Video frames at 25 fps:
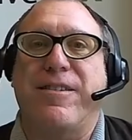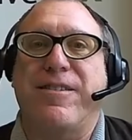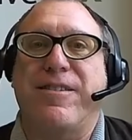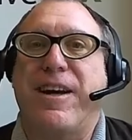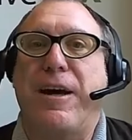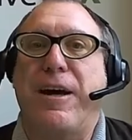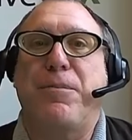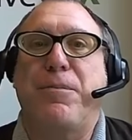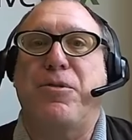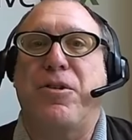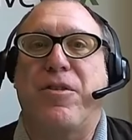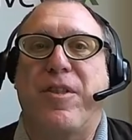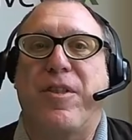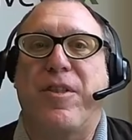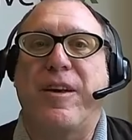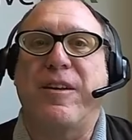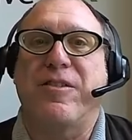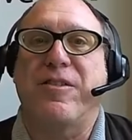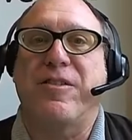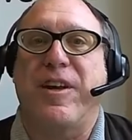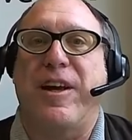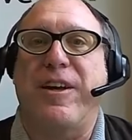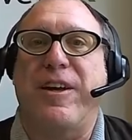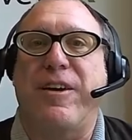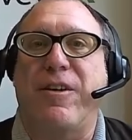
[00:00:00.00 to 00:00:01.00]
types of
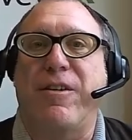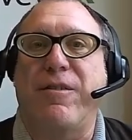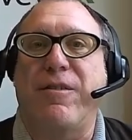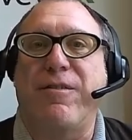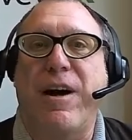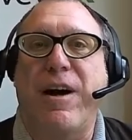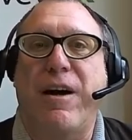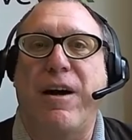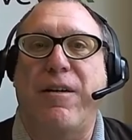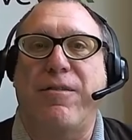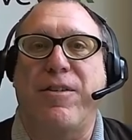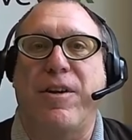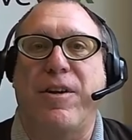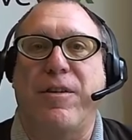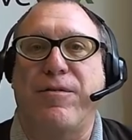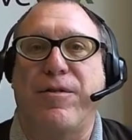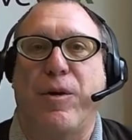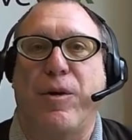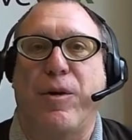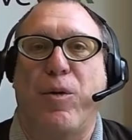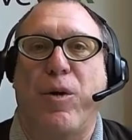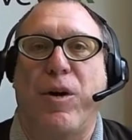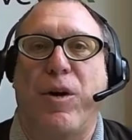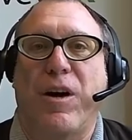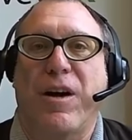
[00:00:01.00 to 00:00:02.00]
things that you're involved in
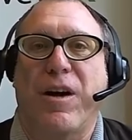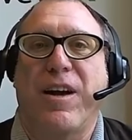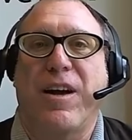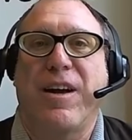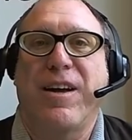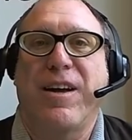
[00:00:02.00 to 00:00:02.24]
for work.